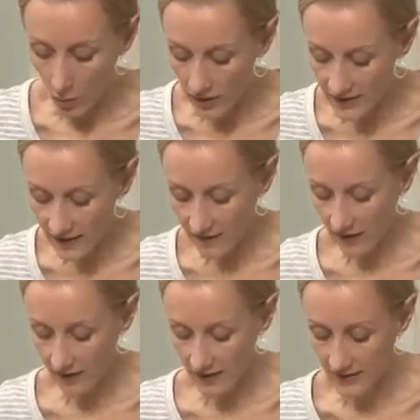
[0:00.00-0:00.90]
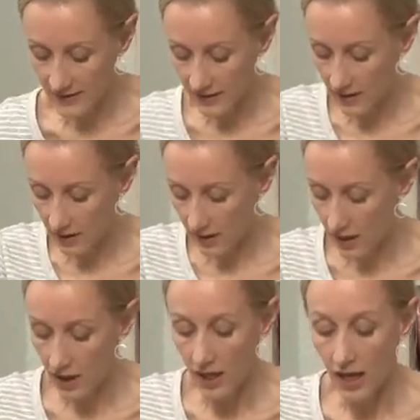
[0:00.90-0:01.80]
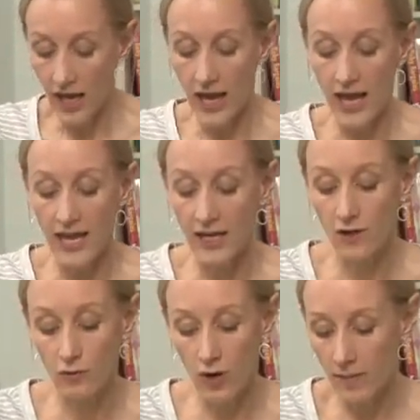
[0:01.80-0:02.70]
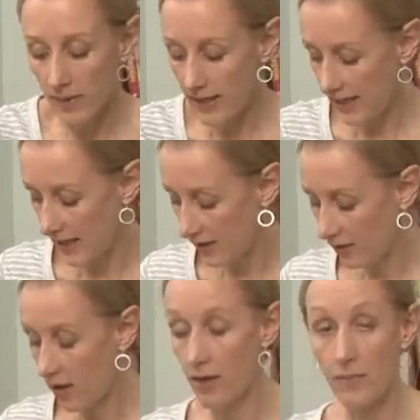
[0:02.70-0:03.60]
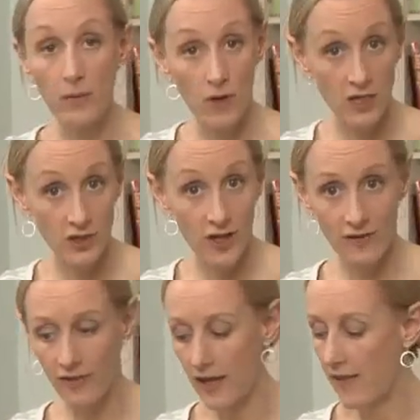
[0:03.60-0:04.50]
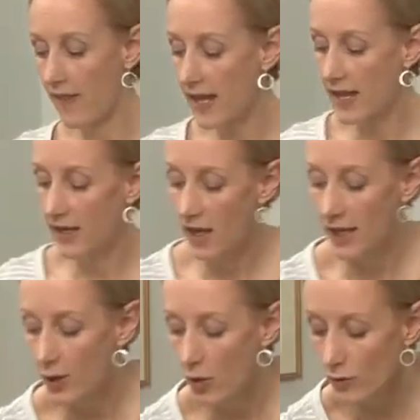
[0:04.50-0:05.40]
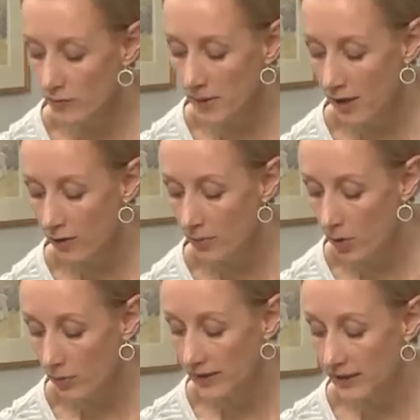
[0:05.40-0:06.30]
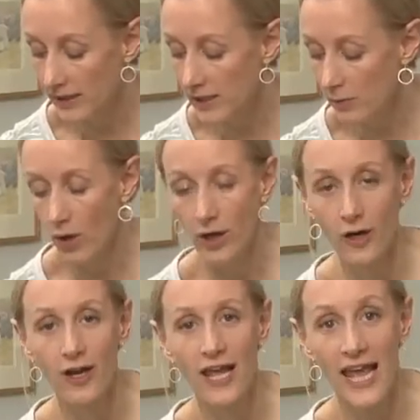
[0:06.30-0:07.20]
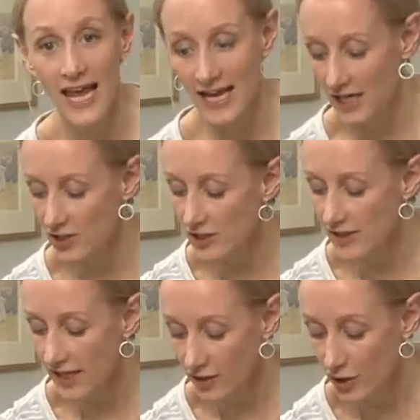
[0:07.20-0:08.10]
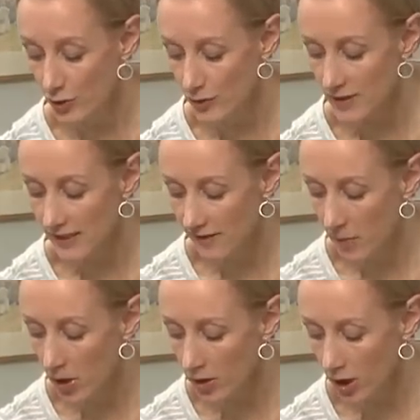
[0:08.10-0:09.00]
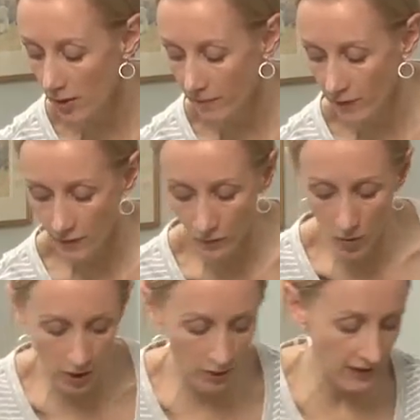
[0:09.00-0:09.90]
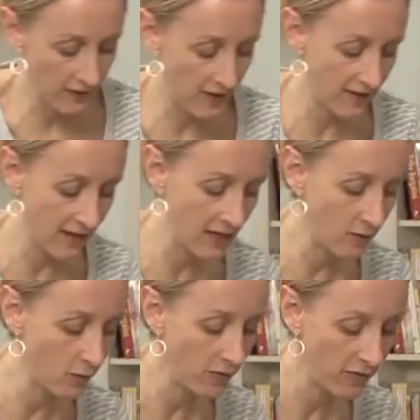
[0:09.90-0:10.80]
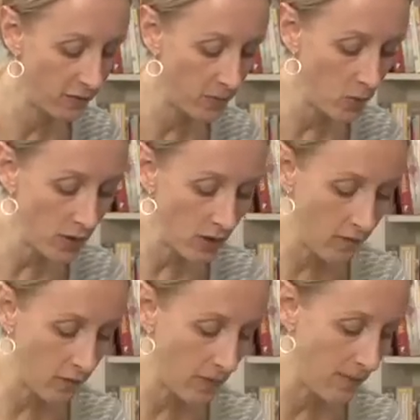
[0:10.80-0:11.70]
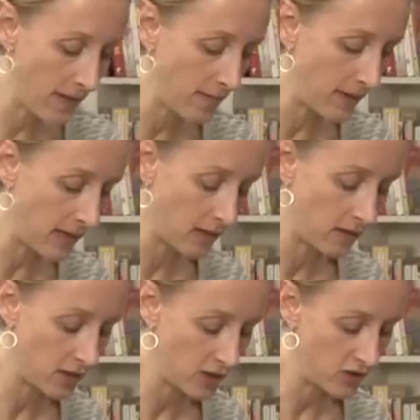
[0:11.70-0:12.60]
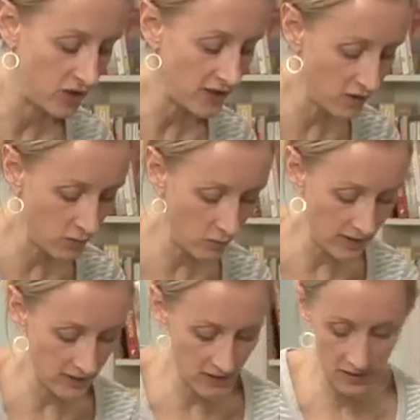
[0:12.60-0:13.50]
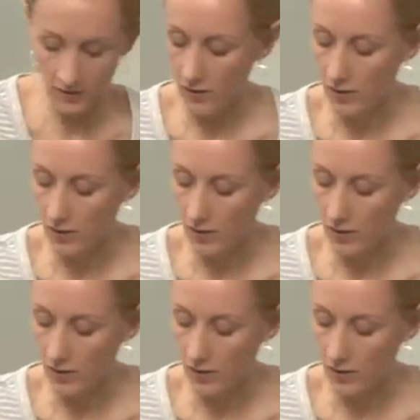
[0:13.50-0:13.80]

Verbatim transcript: once I've done this, I dry my hand on my washcloth, and then I go to my other bowl with the clean water, and I just use small cupfuls of water like this, and I sort of spoon it over my baby just to rinse